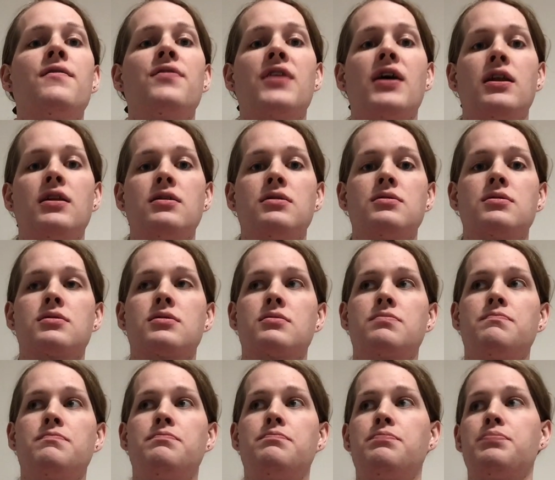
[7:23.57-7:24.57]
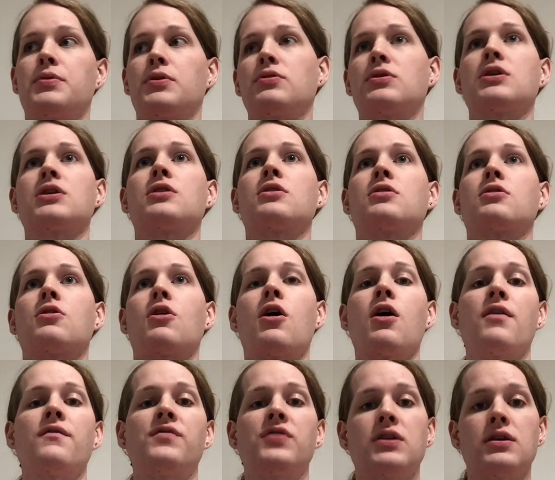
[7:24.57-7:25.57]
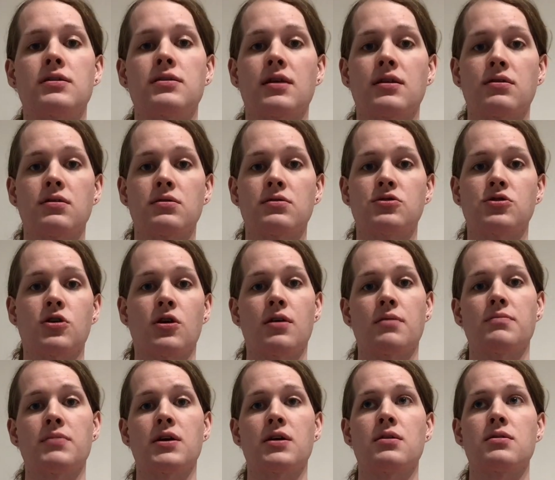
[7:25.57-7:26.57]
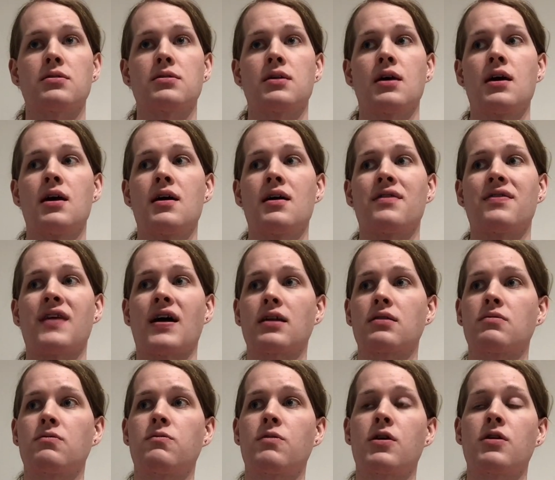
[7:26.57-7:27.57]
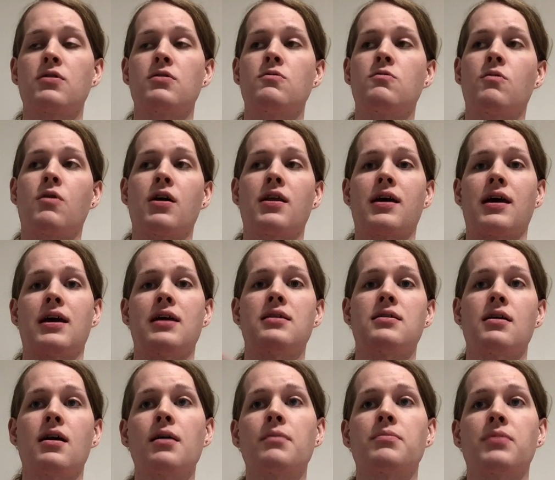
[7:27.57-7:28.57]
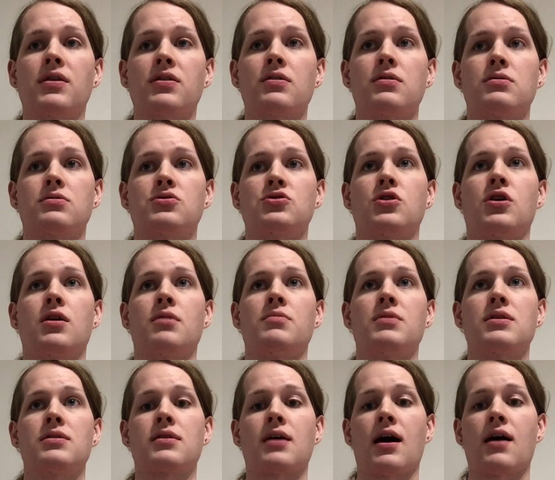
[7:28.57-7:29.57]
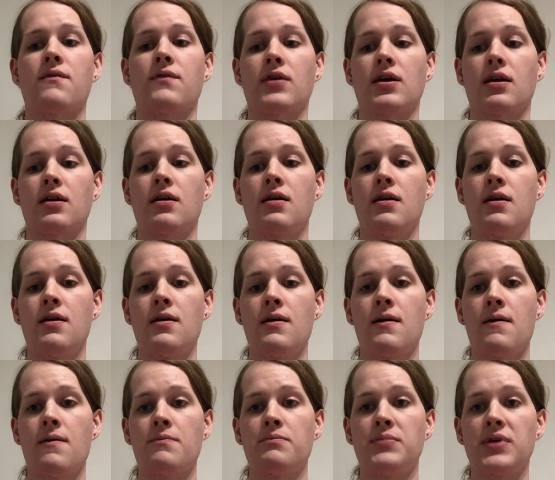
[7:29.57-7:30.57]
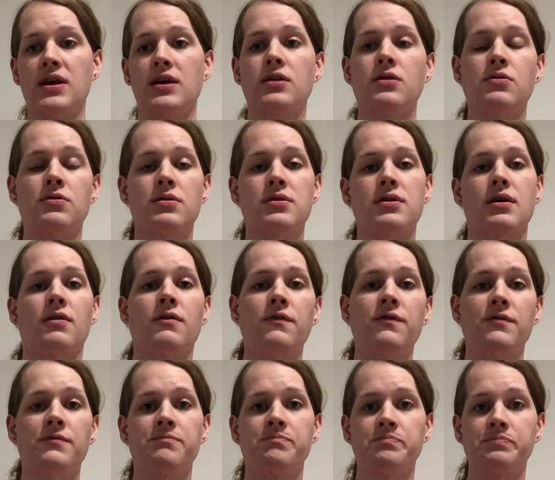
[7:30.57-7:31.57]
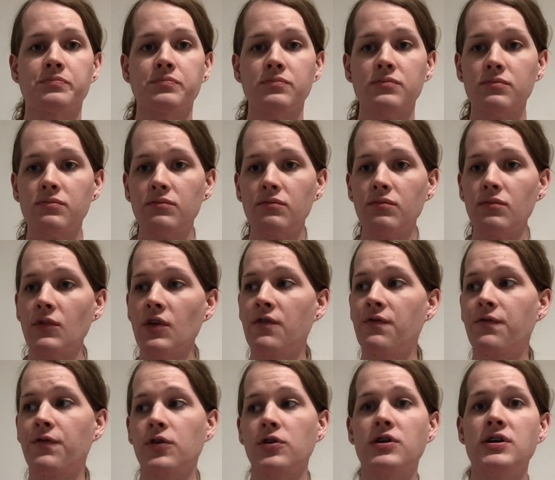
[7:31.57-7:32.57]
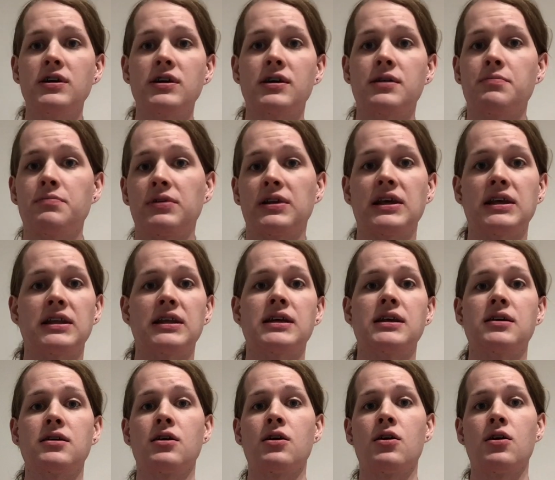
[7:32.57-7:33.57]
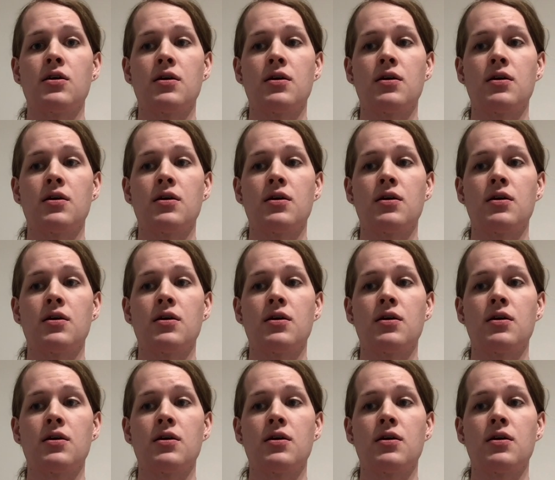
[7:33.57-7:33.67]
that is building a confidence at this job. Because that's where you want to end up at this job, is being yourself fully and completely,